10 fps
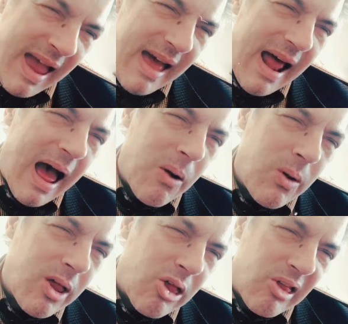Can I
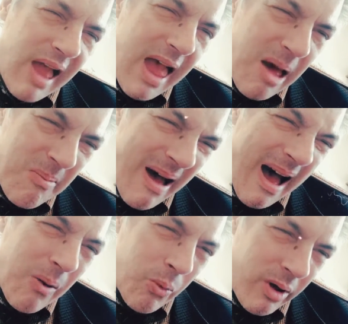withstand
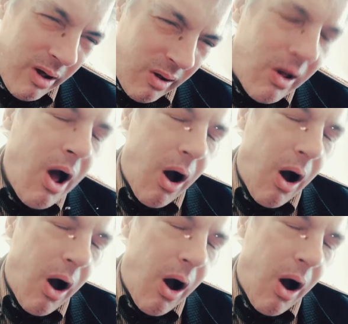my will?